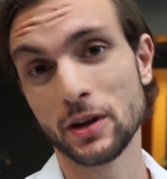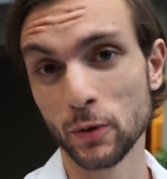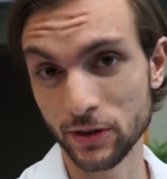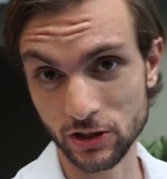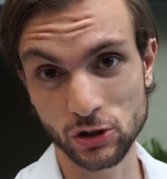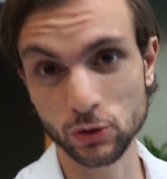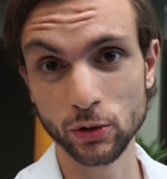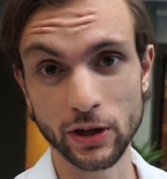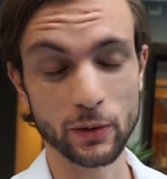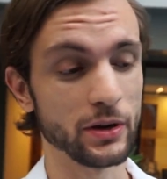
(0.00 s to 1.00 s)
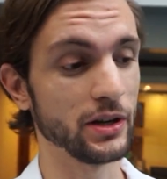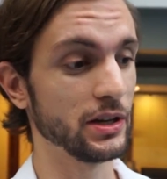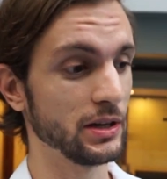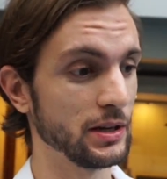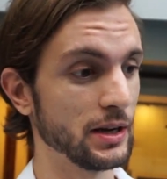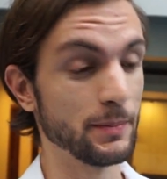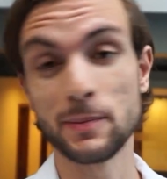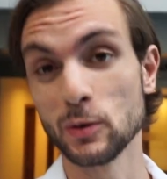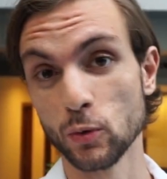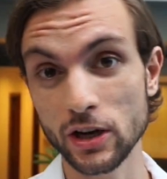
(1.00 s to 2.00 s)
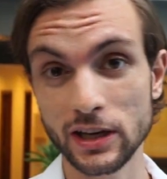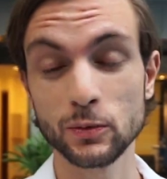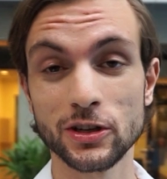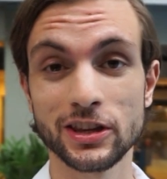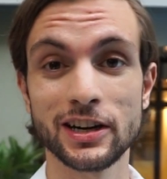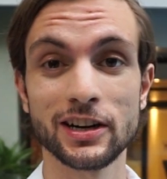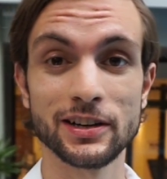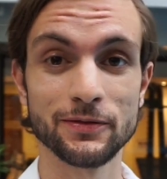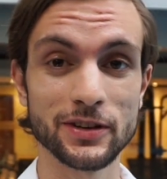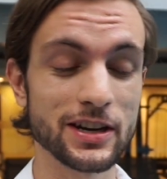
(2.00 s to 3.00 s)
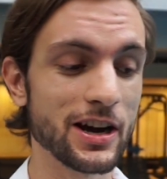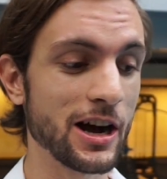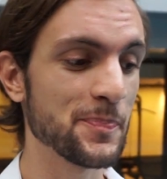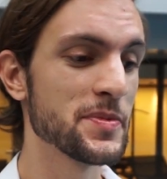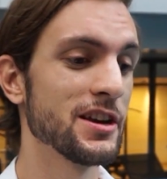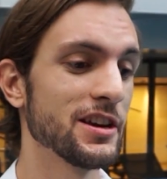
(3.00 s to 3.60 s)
with a school that we may be working with here in Vietnam.